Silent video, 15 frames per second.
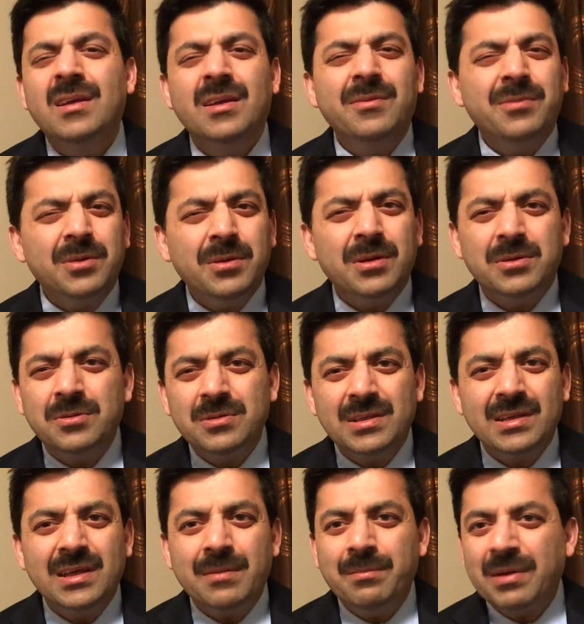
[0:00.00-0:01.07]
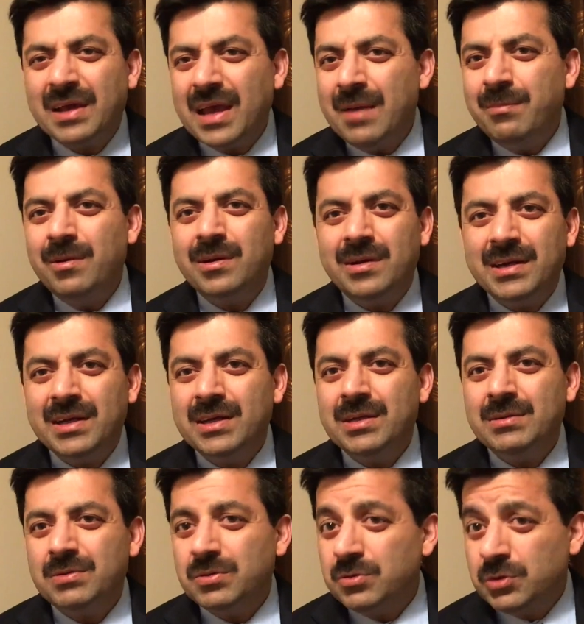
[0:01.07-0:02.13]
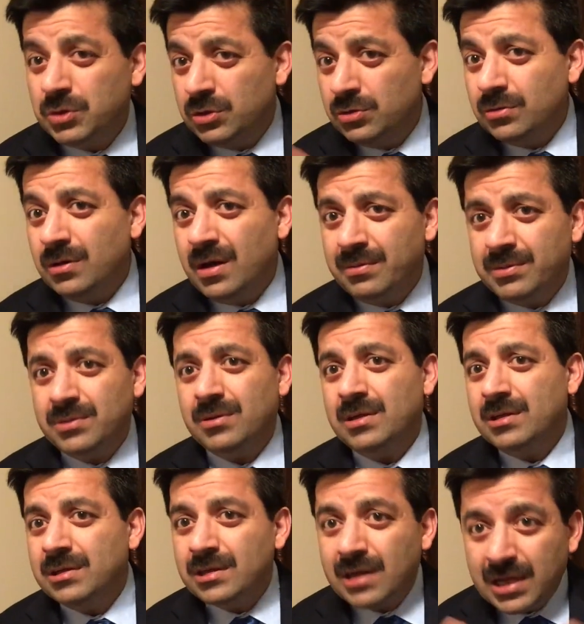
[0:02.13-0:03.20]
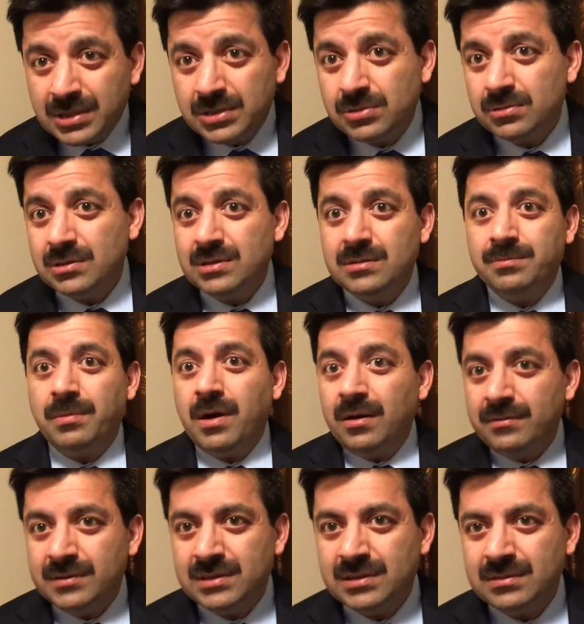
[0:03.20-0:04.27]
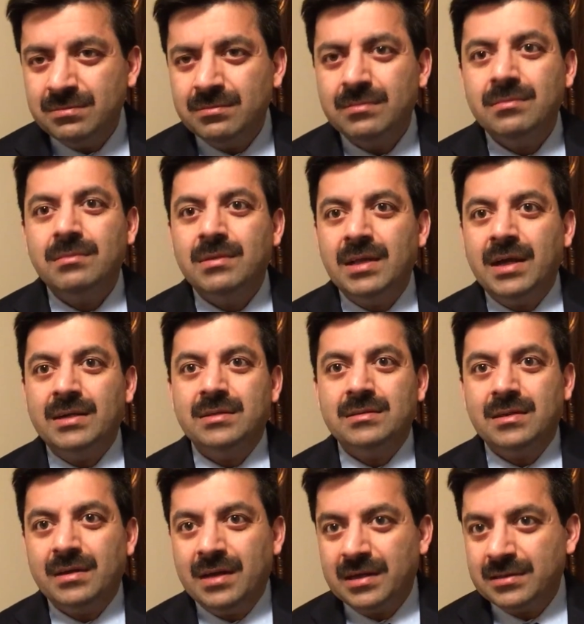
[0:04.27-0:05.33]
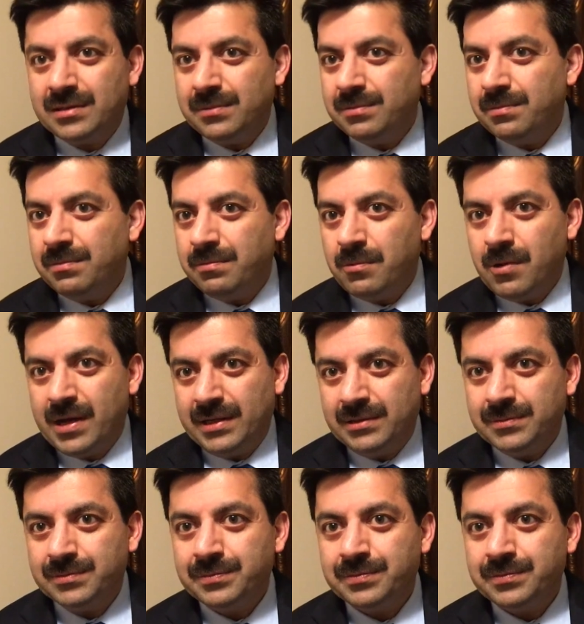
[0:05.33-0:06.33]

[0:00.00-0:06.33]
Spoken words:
If you are using a vocabulary to show off your intellectual power, that is an active point.